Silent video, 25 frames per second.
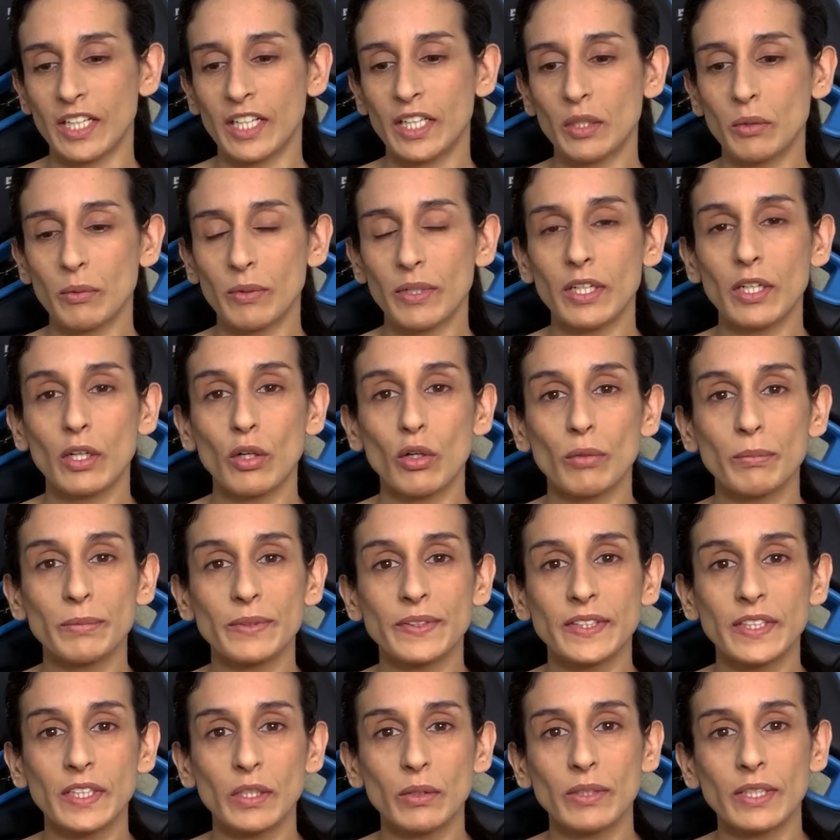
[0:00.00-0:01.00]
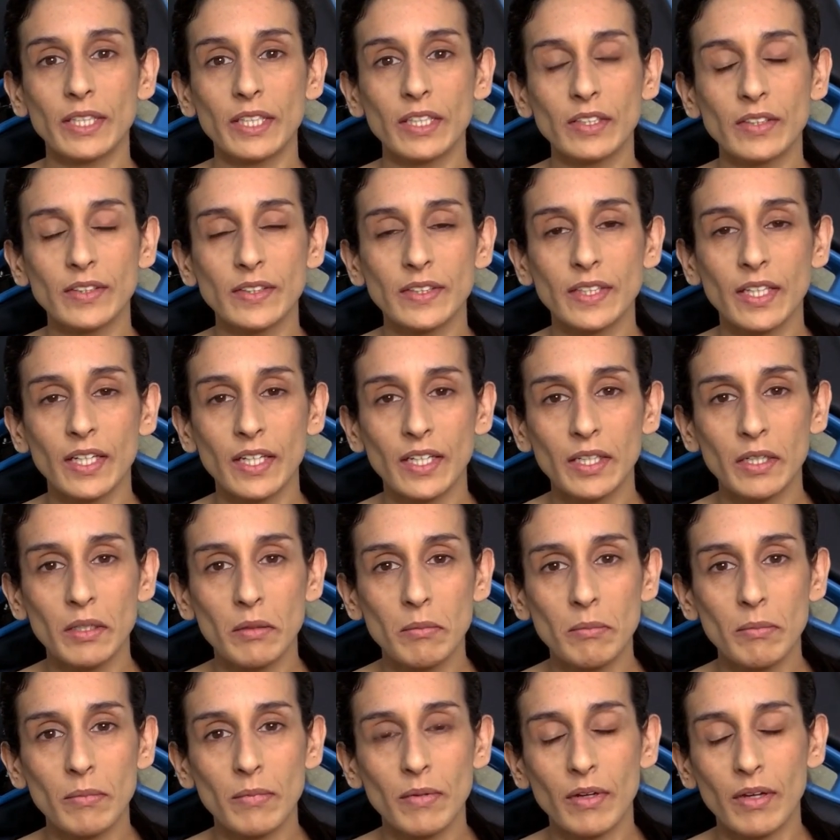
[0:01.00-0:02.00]
Anyway, I hope to see you next
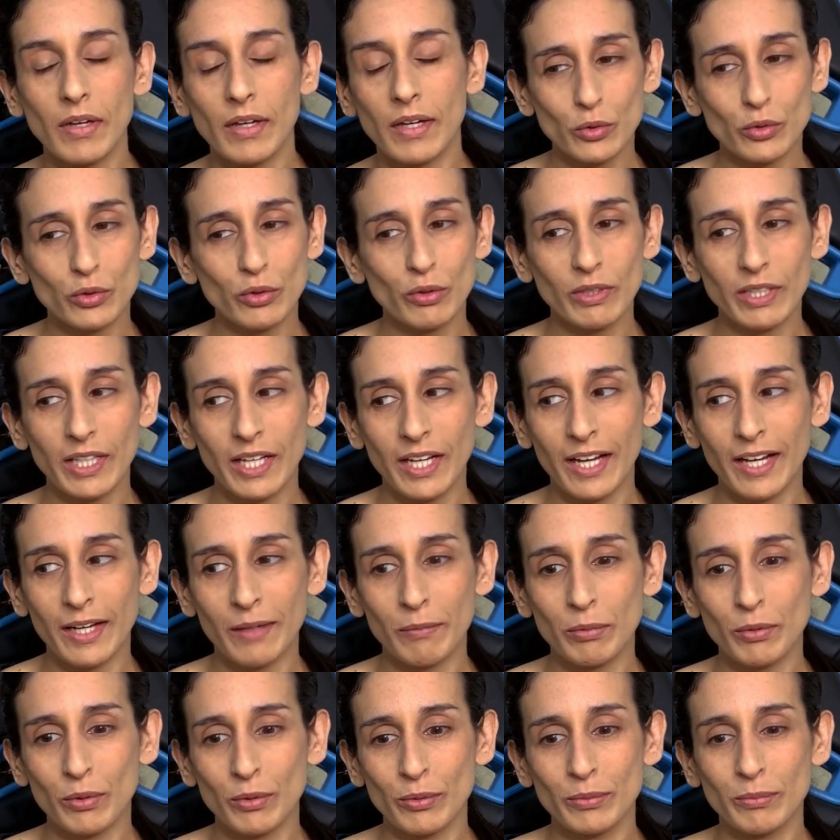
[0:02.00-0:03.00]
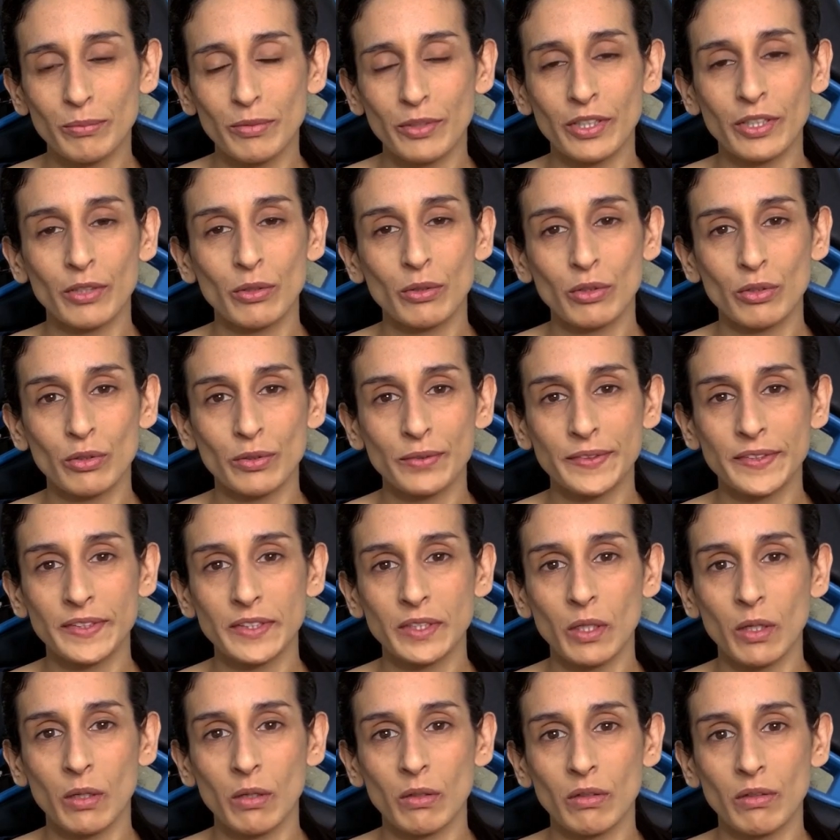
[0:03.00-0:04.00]
time. Usually I upload Better Call
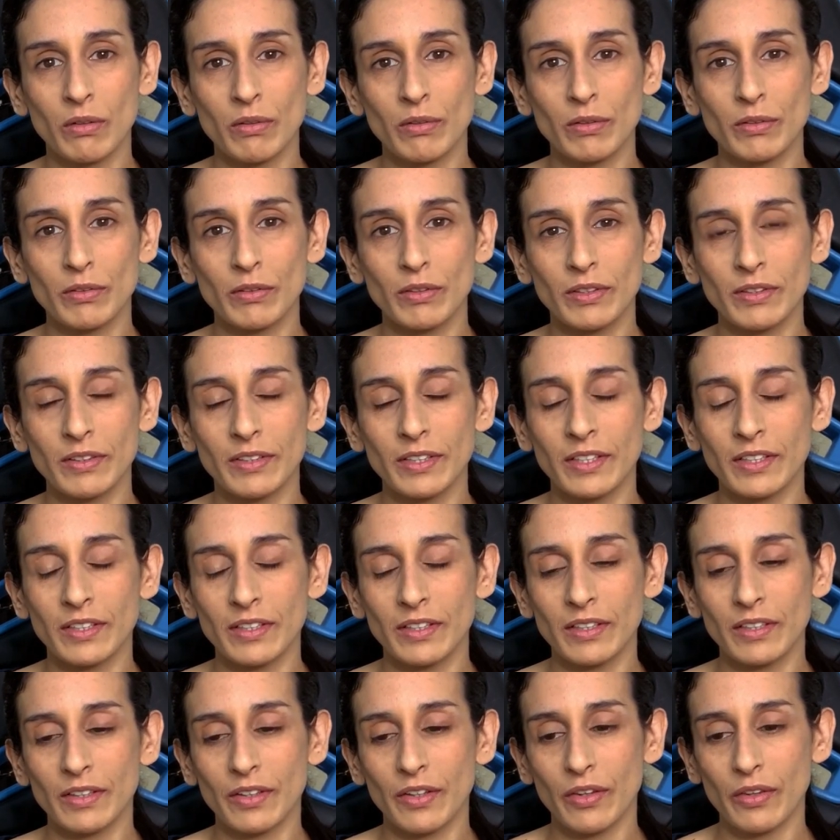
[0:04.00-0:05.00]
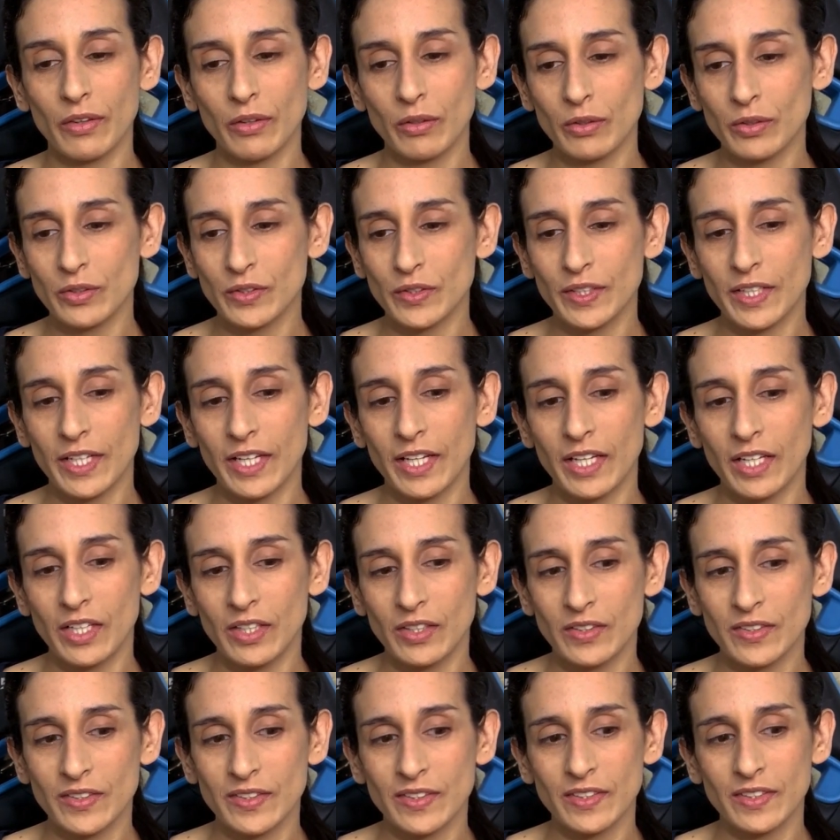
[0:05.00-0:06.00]
Saul on
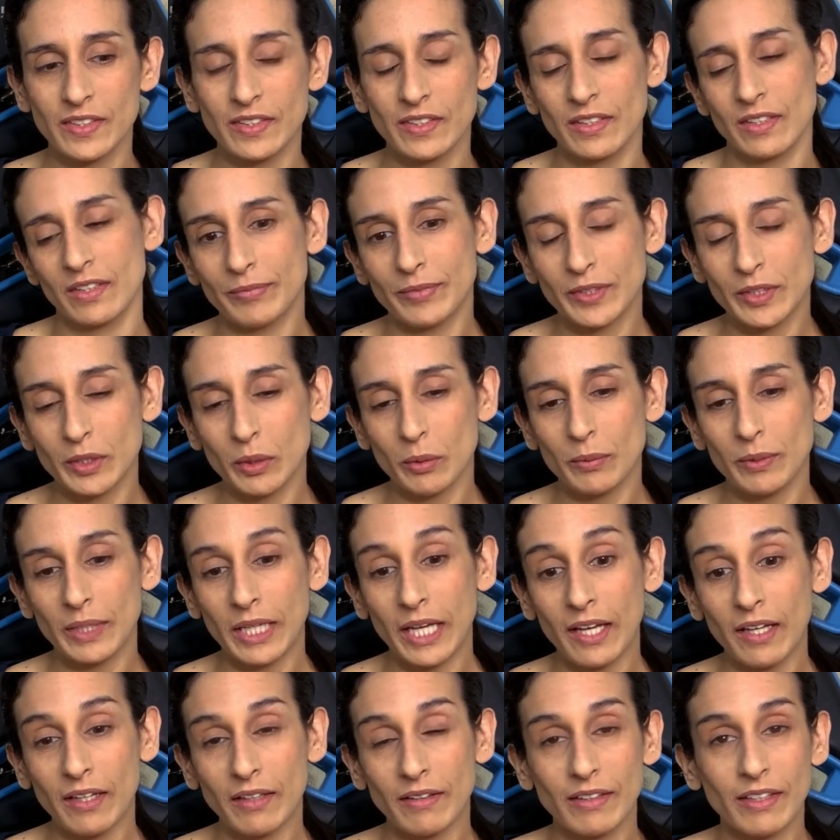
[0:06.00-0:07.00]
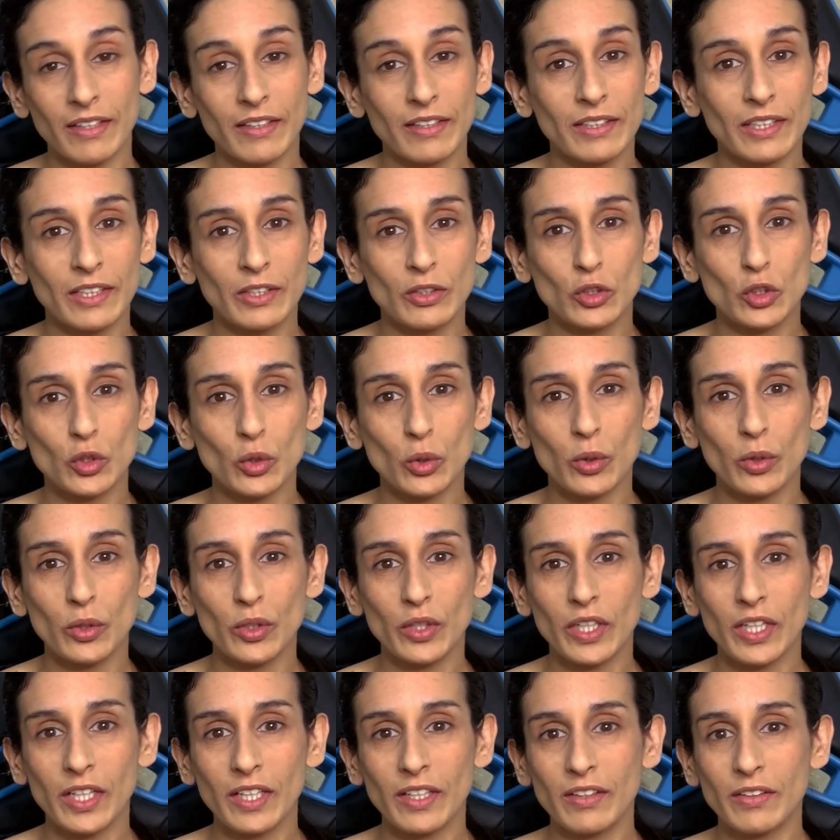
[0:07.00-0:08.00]
Thursdays. So yeah,
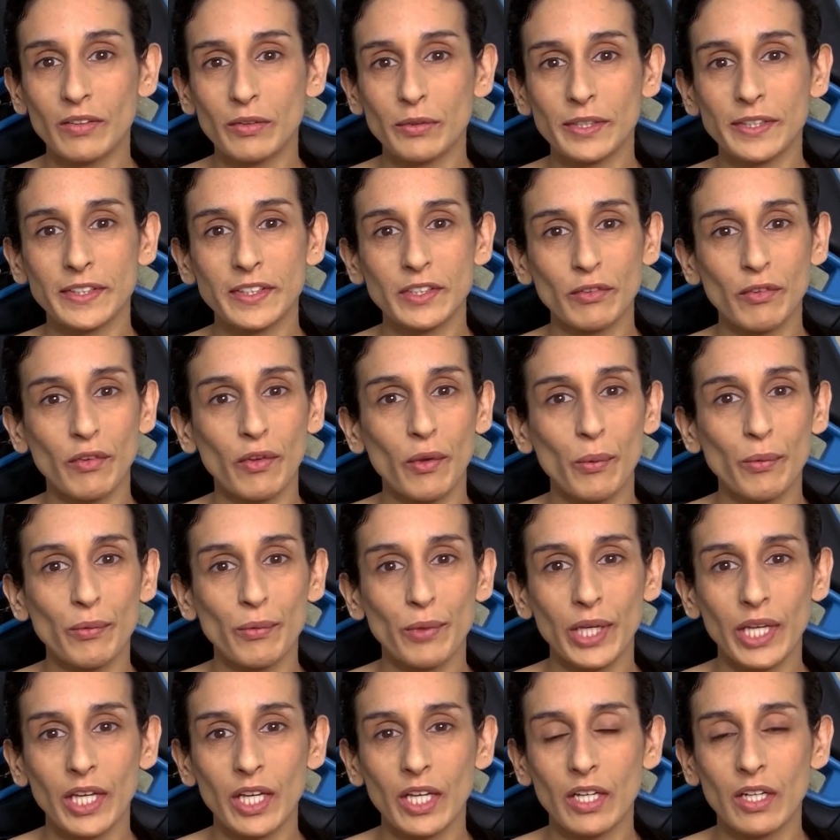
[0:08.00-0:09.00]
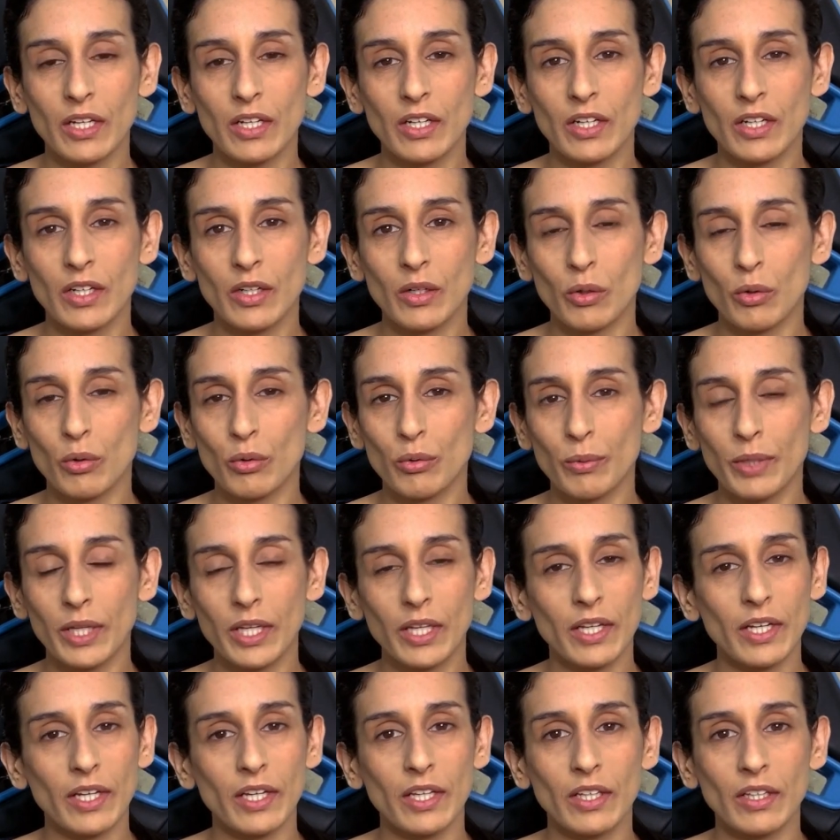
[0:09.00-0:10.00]
enjoy the rest of the week or
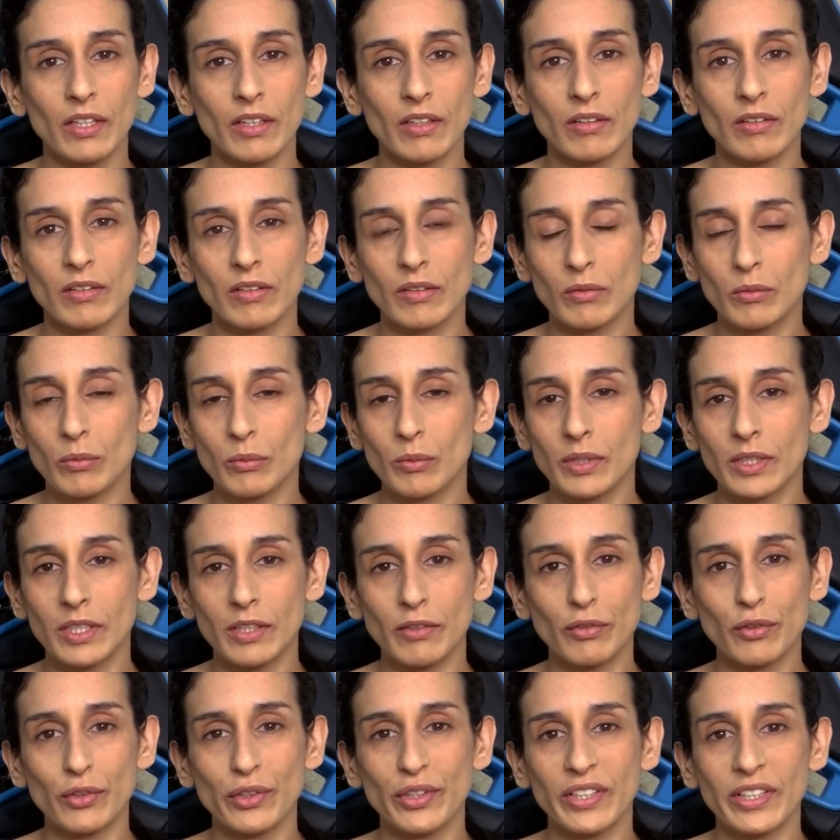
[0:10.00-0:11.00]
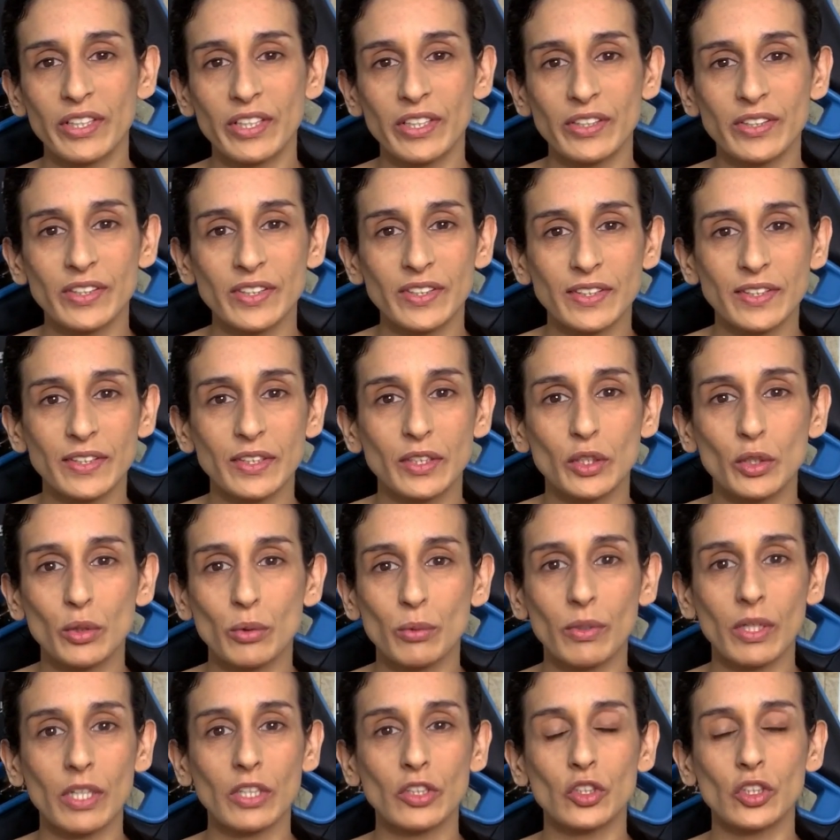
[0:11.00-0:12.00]
weekend, whenever it is
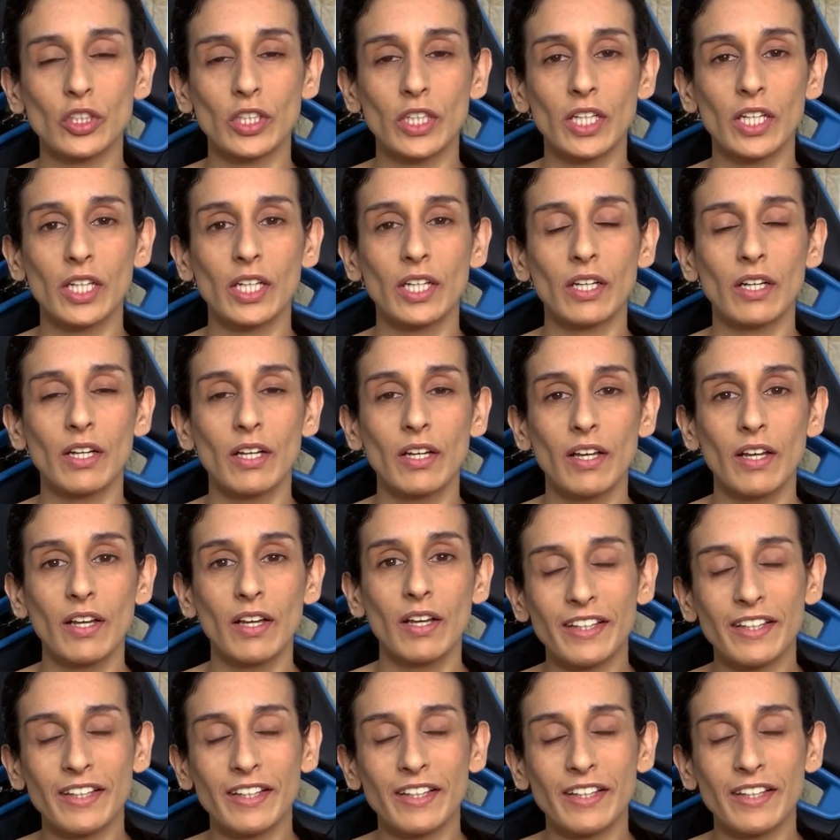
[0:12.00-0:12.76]
you're watching.